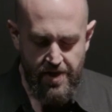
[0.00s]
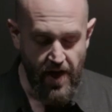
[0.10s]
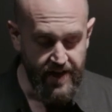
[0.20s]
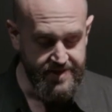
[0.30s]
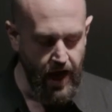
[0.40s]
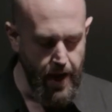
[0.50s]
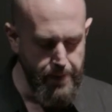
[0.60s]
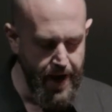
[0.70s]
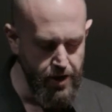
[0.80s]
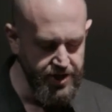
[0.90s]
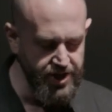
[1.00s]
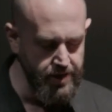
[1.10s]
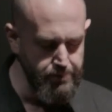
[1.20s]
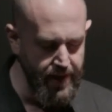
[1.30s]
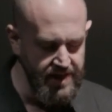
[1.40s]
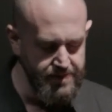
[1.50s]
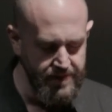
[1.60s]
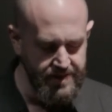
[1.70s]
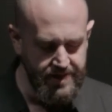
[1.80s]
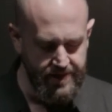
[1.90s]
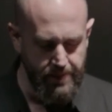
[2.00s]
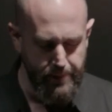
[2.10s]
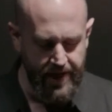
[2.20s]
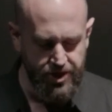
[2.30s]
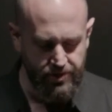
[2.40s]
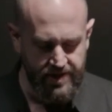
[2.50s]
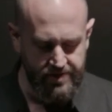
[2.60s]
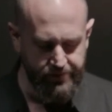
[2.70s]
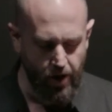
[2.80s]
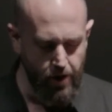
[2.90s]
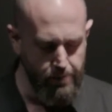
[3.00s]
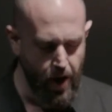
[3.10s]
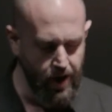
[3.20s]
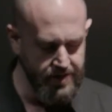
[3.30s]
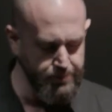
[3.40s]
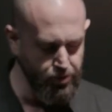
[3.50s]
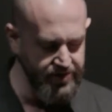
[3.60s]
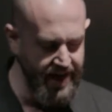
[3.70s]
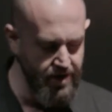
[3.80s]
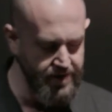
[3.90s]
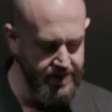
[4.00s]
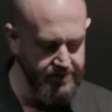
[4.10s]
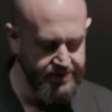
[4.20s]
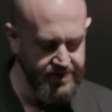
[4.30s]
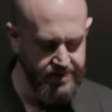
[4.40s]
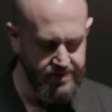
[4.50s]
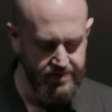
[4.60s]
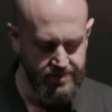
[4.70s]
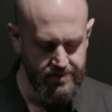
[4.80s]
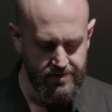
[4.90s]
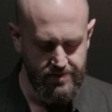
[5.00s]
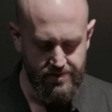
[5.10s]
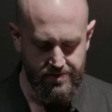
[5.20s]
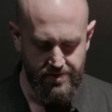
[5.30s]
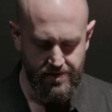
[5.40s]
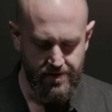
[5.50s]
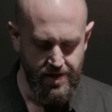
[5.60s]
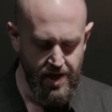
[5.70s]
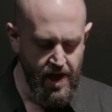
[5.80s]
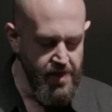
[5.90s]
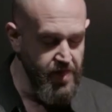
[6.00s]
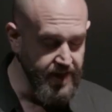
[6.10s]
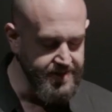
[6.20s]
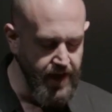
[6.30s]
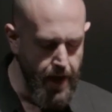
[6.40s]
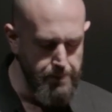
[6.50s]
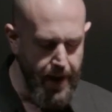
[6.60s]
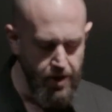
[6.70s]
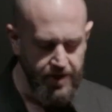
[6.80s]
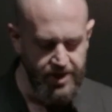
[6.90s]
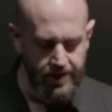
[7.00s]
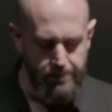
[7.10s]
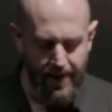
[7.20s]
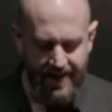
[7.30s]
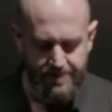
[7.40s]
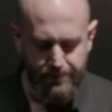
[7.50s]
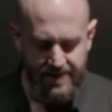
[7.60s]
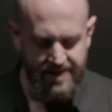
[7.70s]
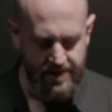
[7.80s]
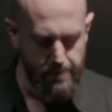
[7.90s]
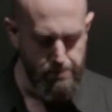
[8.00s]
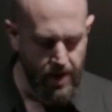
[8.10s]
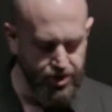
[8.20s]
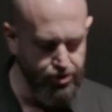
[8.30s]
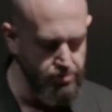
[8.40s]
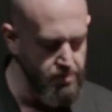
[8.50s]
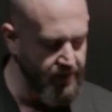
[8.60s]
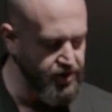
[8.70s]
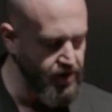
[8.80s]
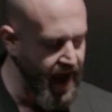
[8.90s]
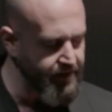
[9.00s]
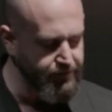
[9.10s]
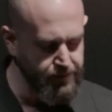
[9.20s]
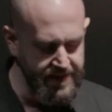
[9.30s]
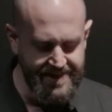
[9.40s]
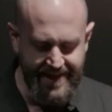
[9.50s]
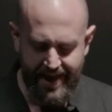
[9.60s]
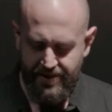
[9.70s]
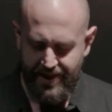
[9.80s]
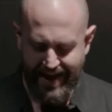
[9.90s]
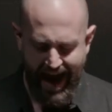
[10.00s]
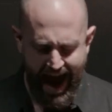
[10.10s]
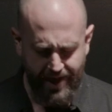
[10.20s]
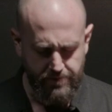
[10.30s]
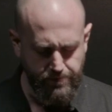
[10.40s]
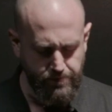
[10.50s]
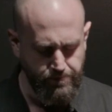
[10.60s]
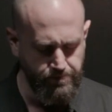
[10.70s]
Thus I perish in amazement at the matrix of all possible narratives. Thus I perish in amazement in the mushroom of your every deadly atom.